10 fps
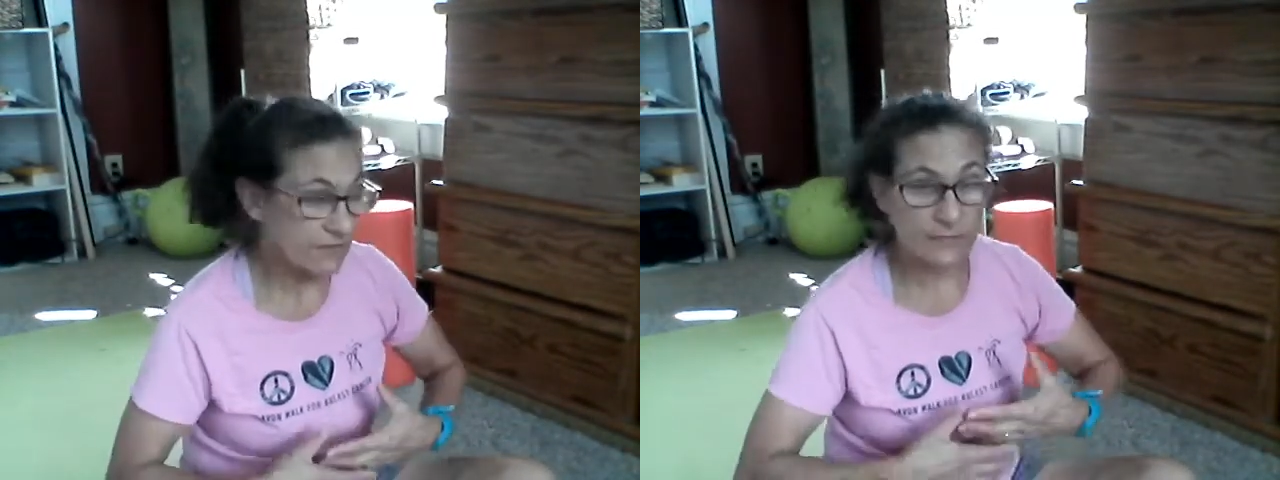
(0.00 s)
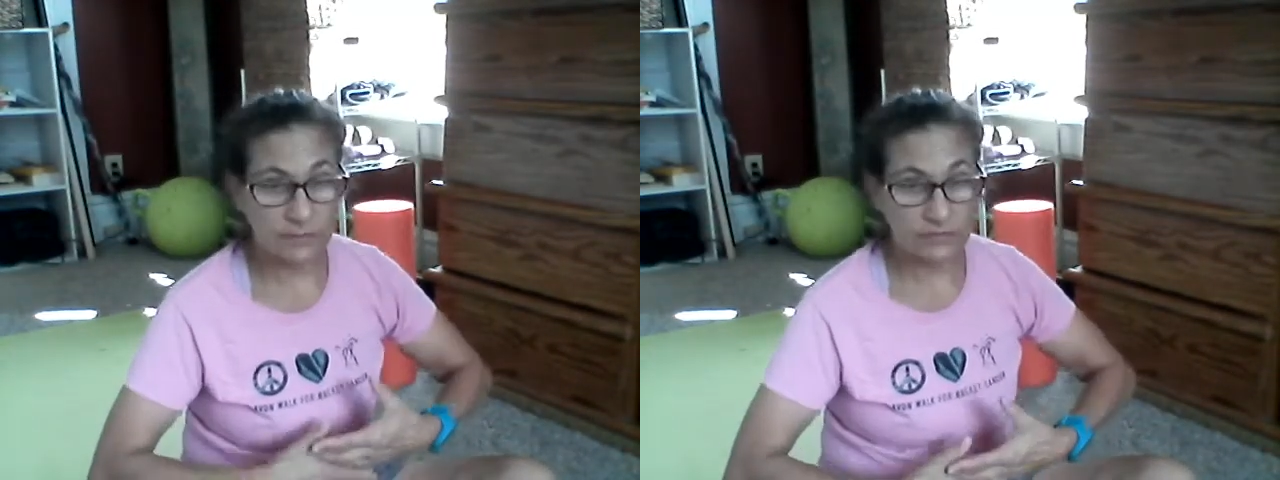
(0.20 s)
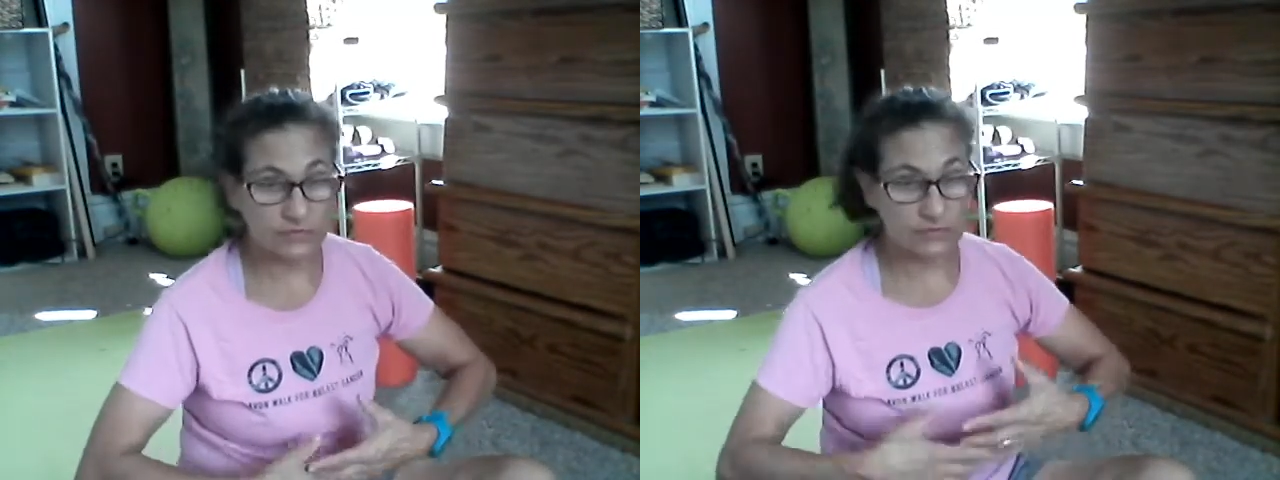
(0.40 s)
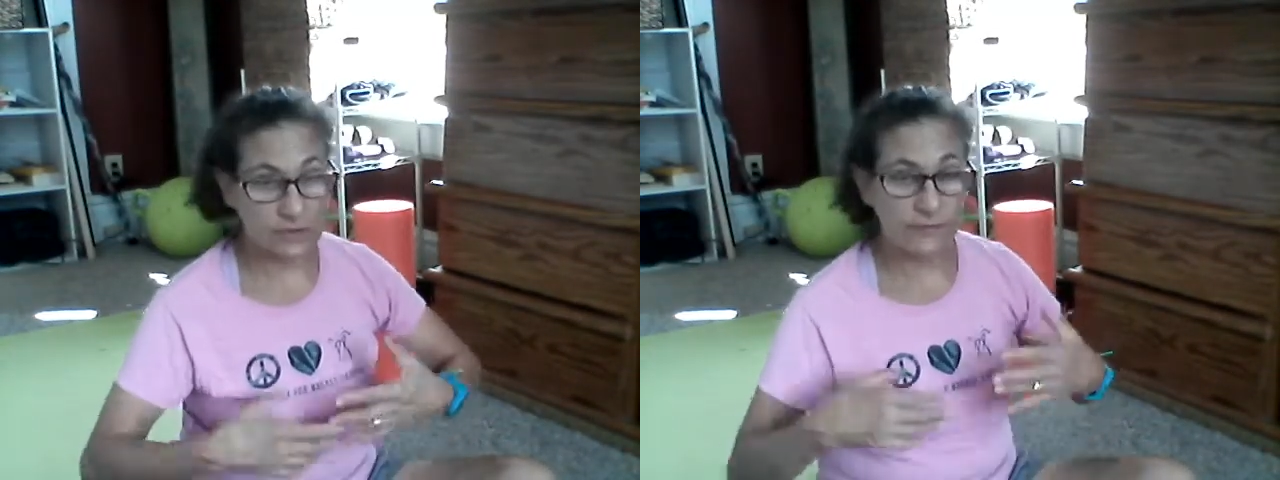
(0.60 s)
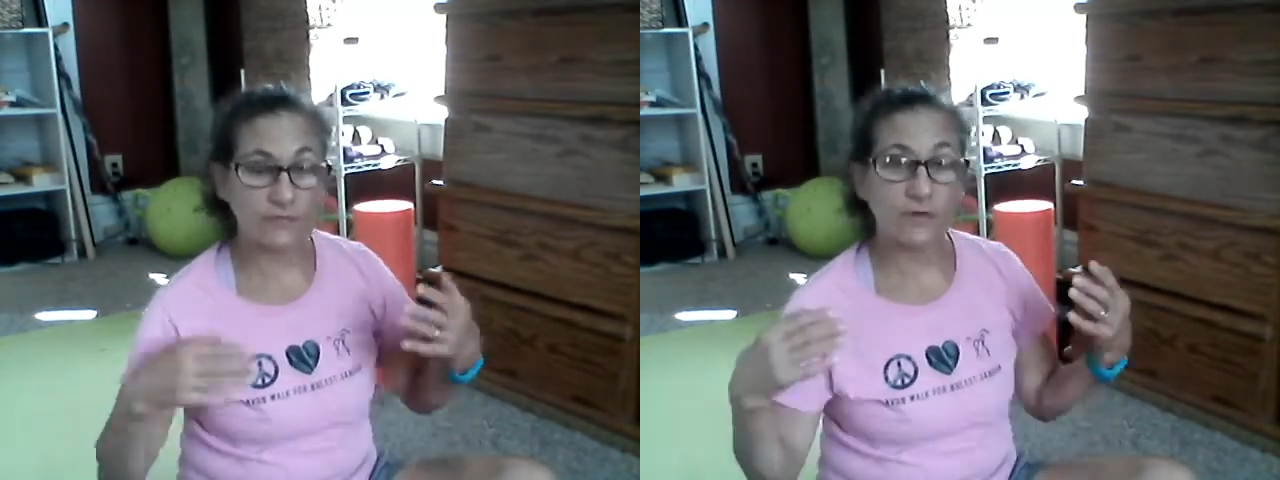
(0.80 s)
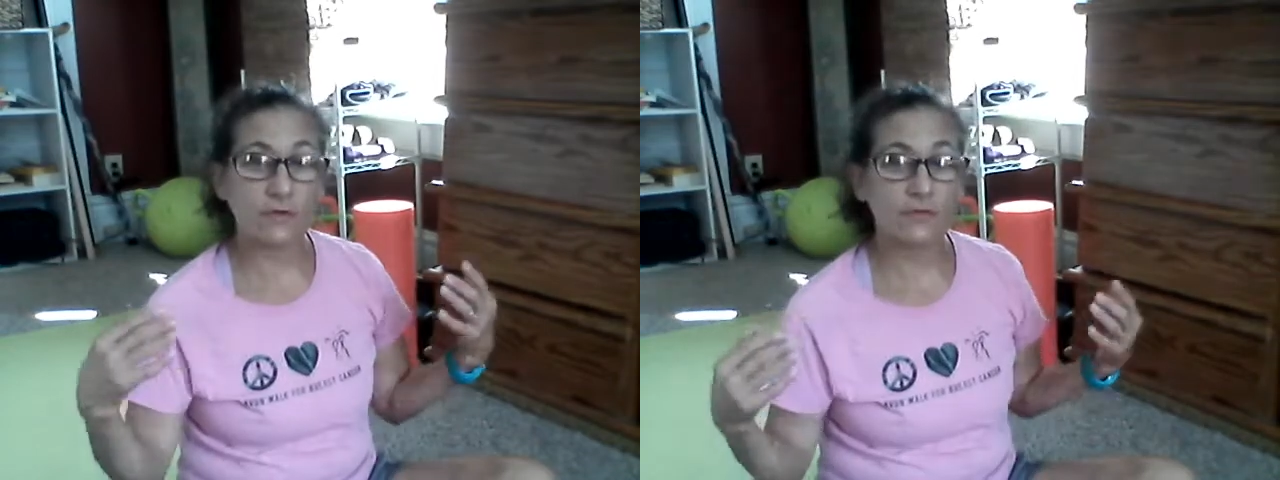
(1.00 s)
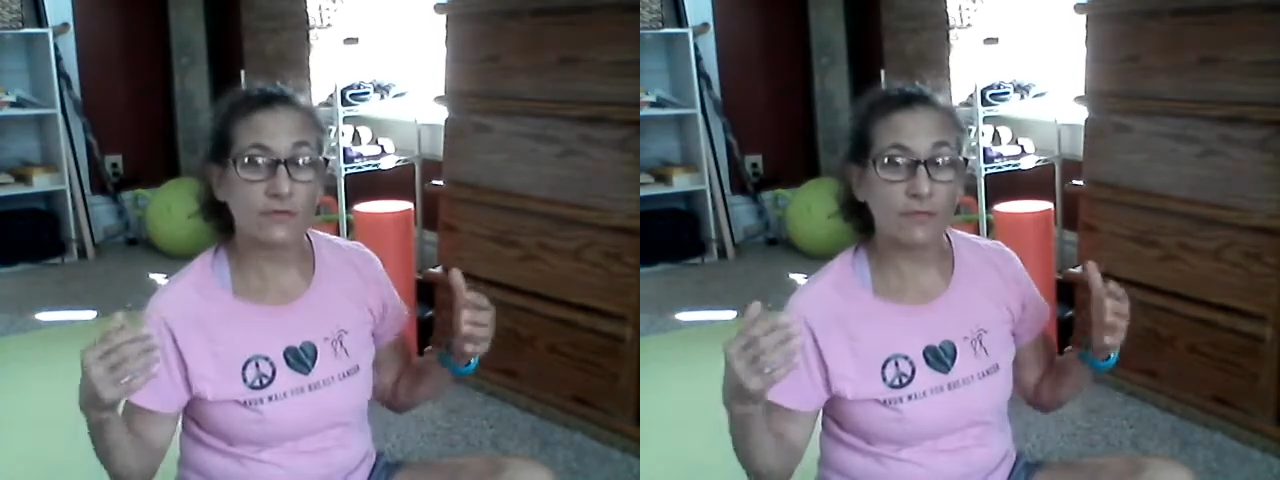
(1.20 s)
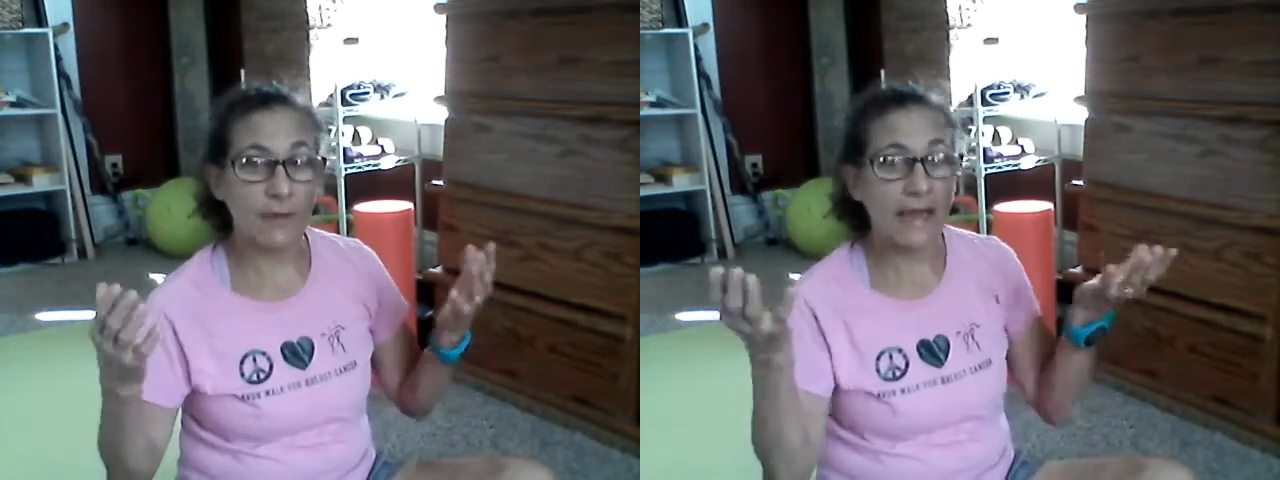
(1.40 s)
to be able to draw the
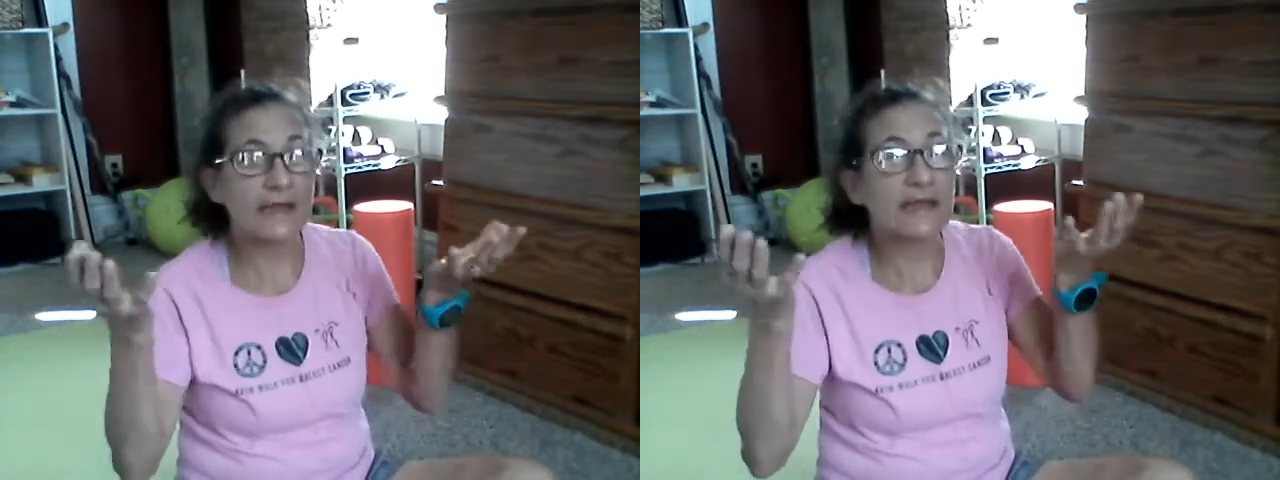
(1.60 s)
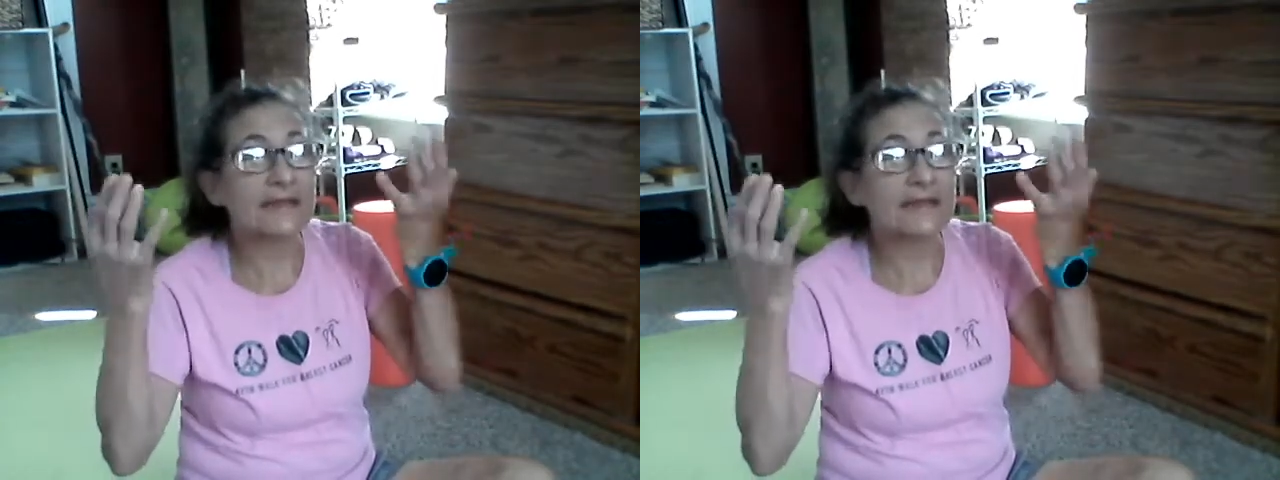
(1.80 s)
shoulders back